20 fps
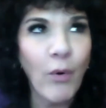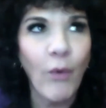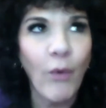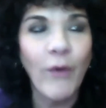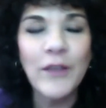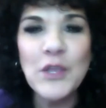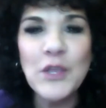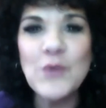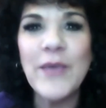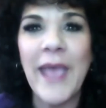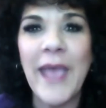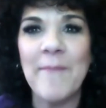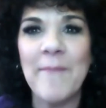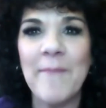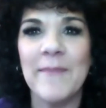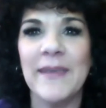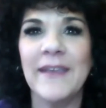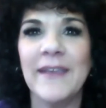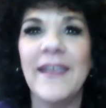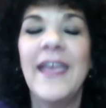you get
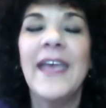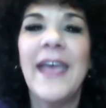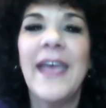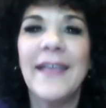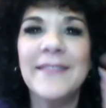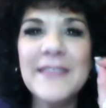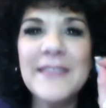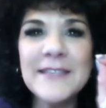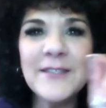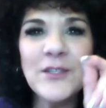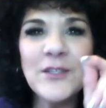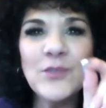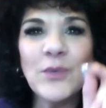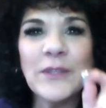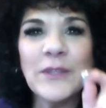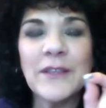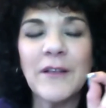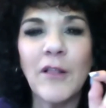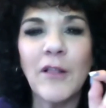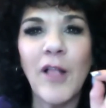me. And this is
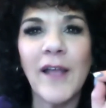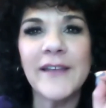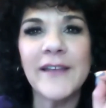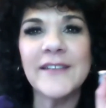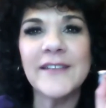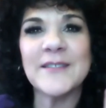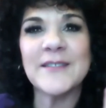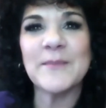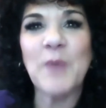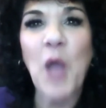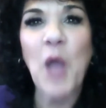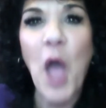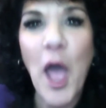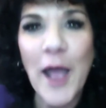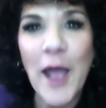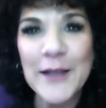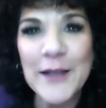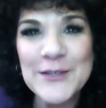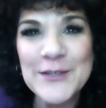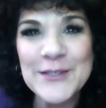what the client
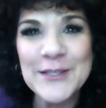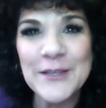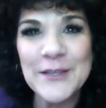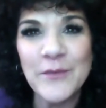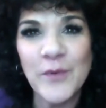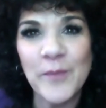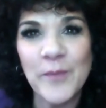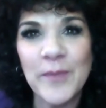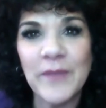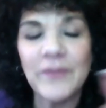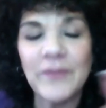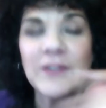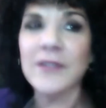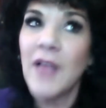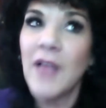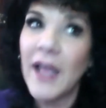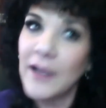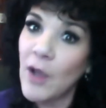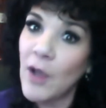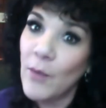subconsciously will be. There's a
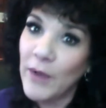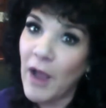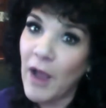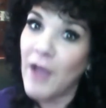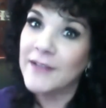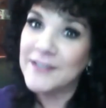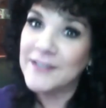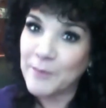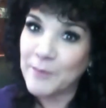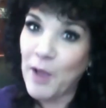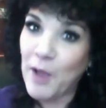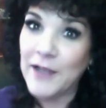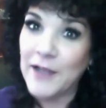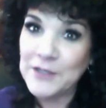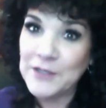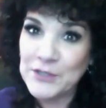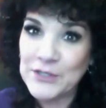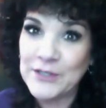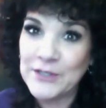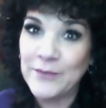lot going on
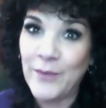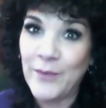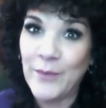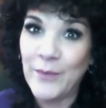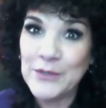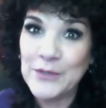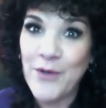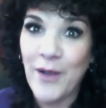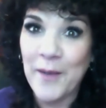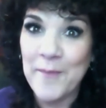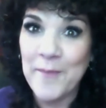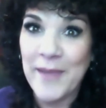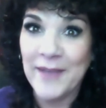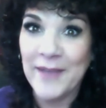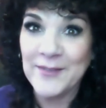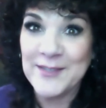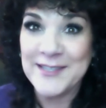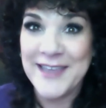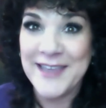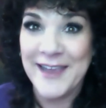subconsciously when we talk
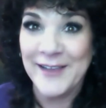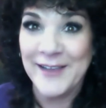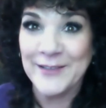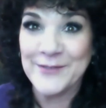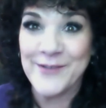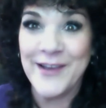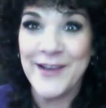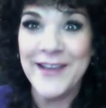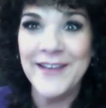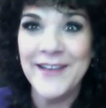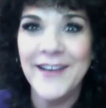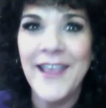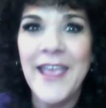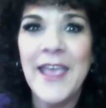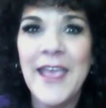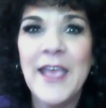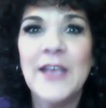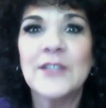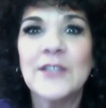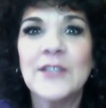about sales, right?
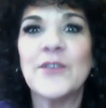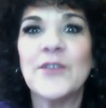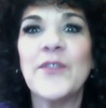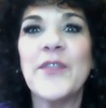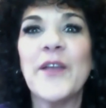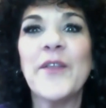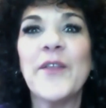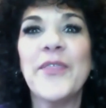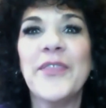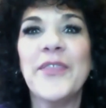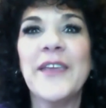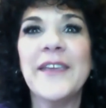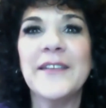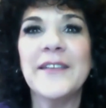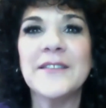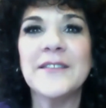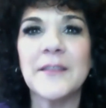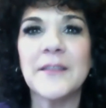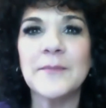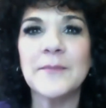So they're thinking
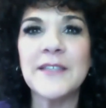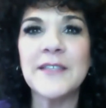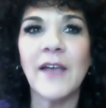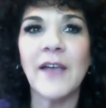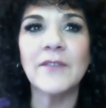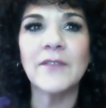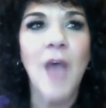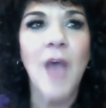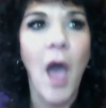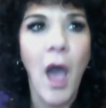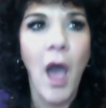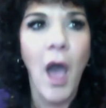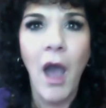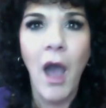to themselves, oh,